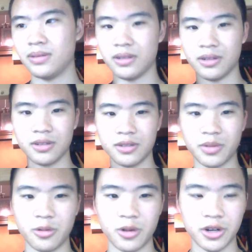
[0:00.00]
Those are
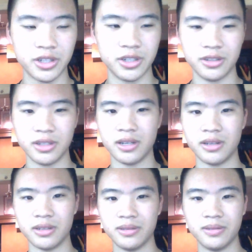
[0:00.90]
my work shoes now.
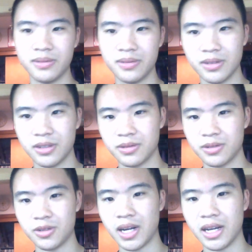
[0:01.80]
they're
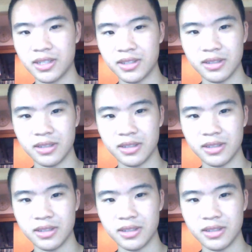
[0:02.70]
trashed.